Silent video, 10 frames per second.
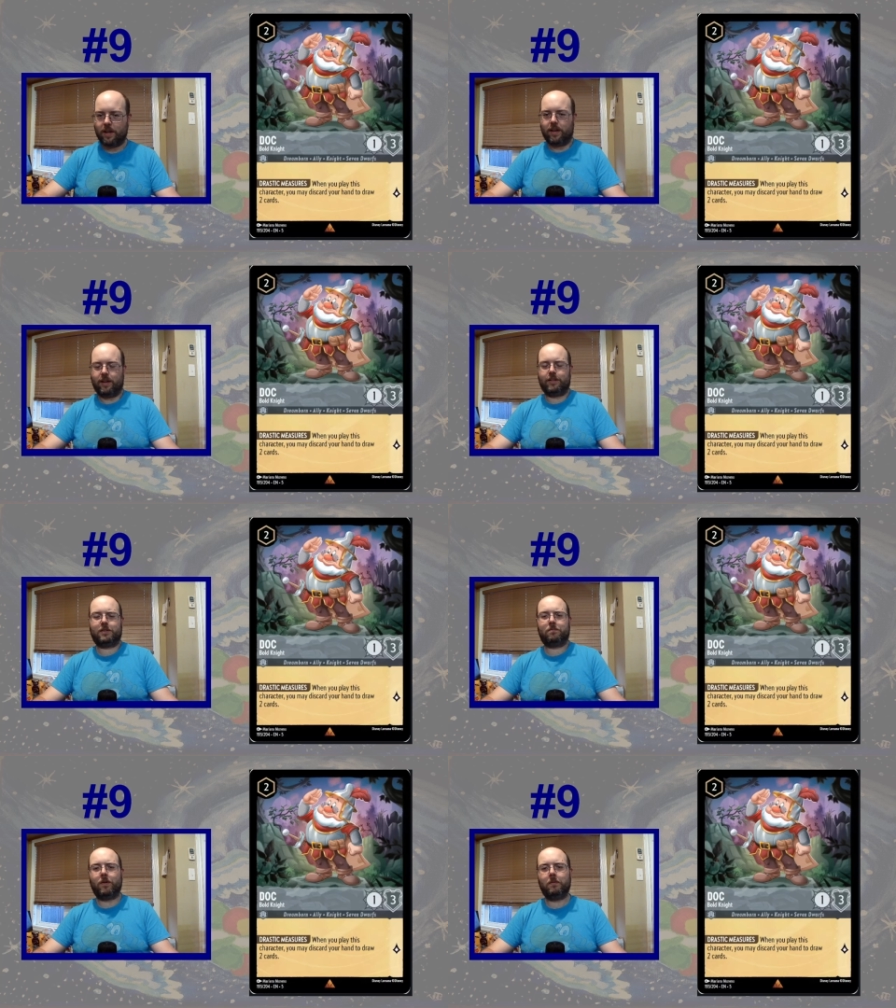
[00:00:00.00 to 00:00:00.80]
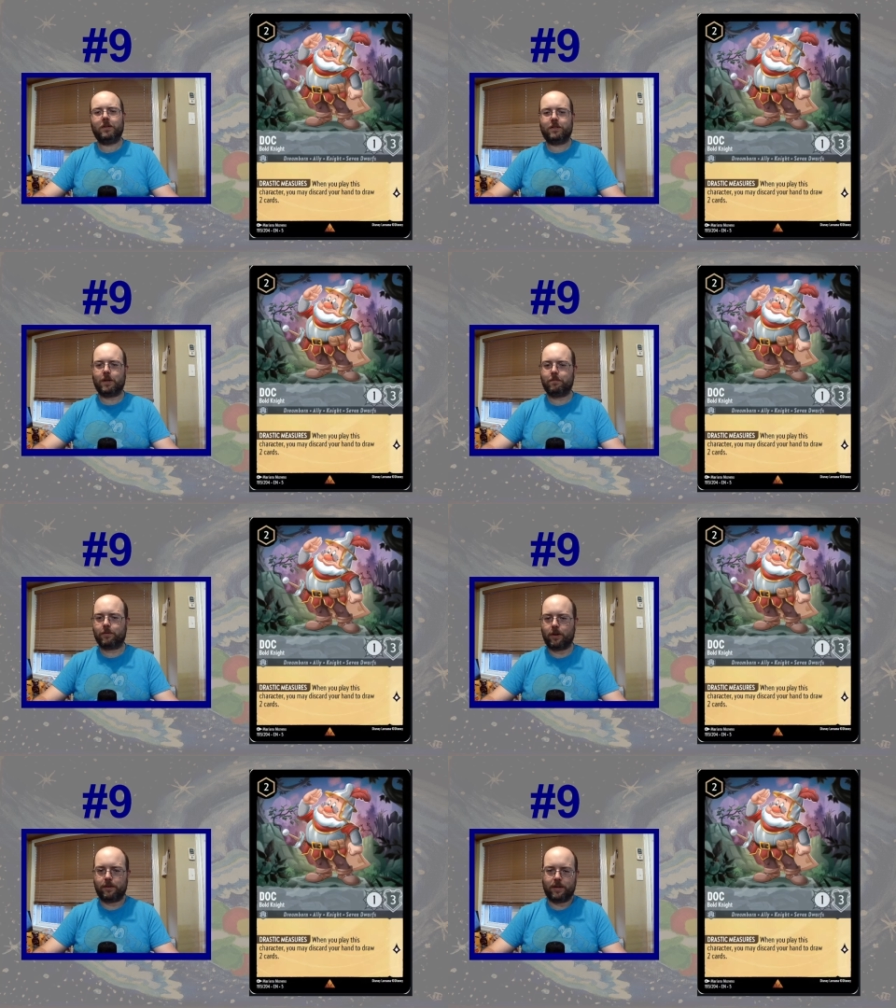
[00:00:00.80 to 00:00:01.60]
It's probably the type of
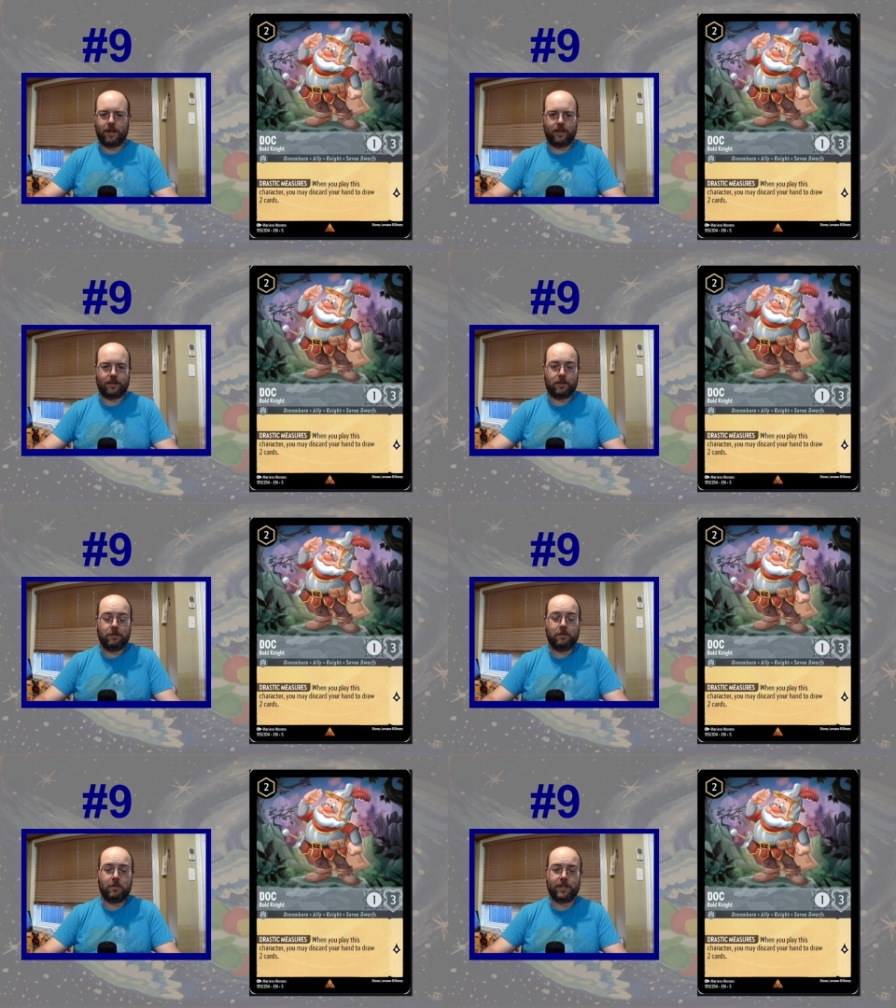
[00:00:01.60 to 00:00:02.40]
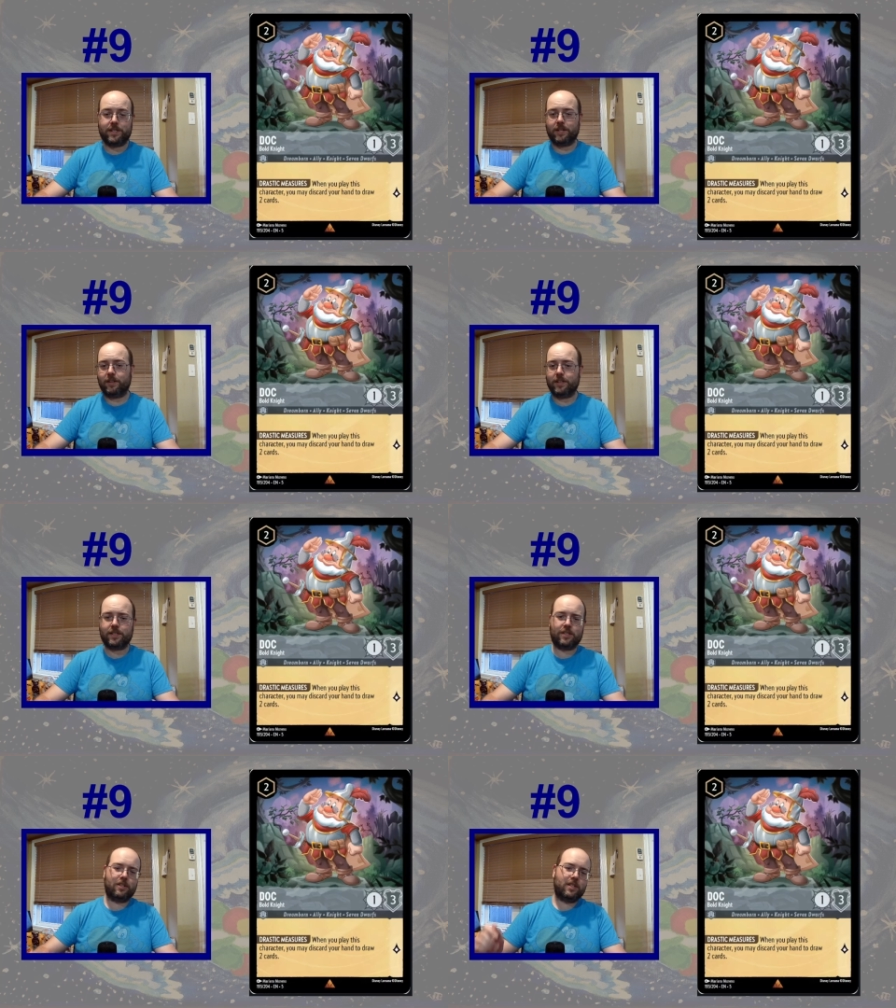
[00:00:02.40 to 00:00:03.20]
card that I'll include in my steel
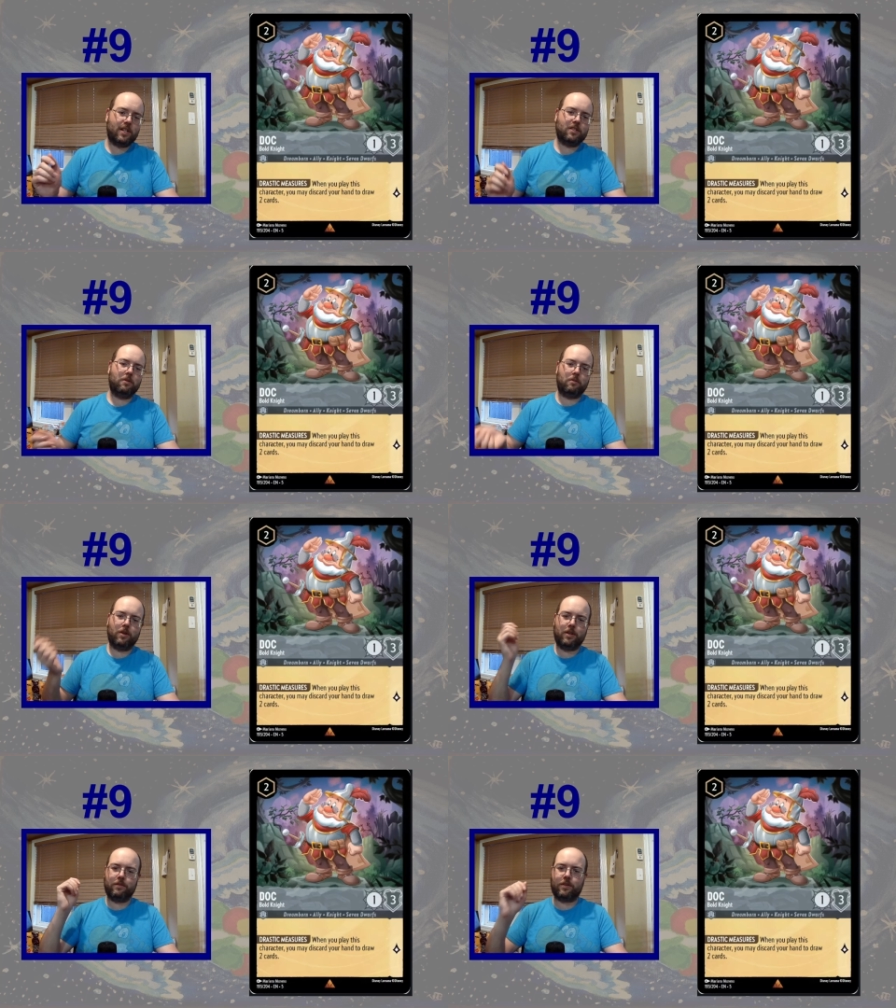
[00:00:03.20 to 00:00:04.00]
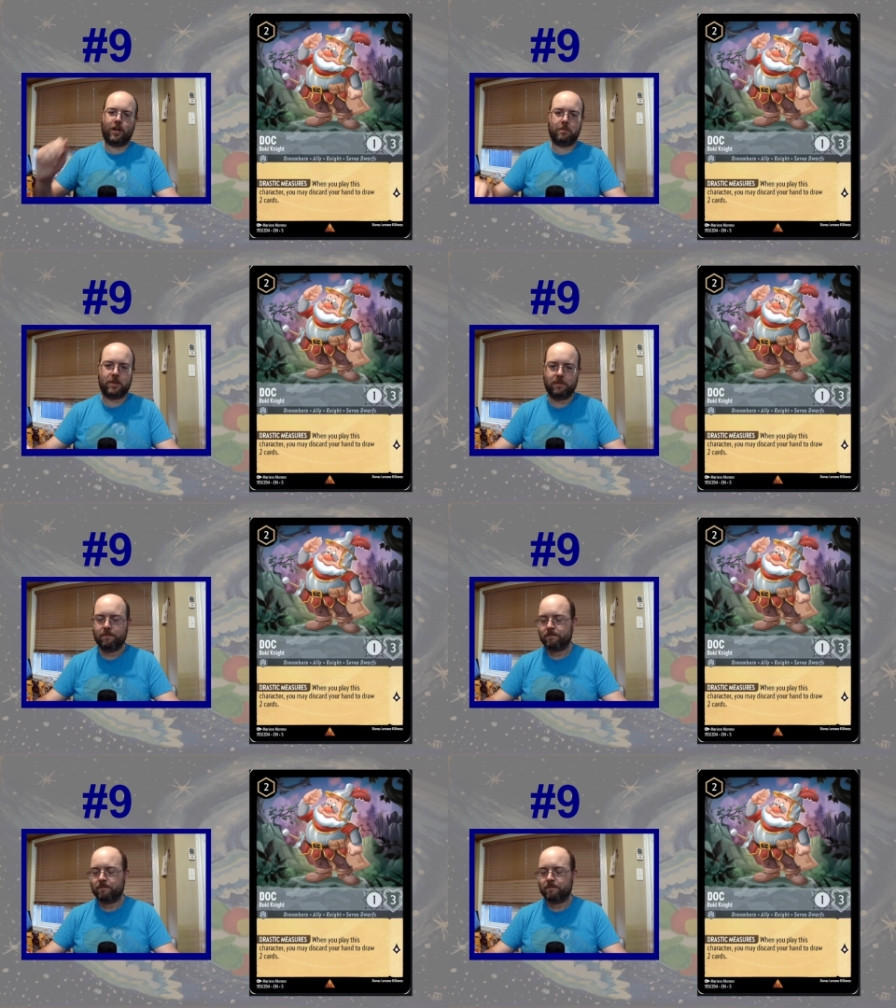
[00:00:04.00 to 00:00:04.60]
list just as a 1-of copy,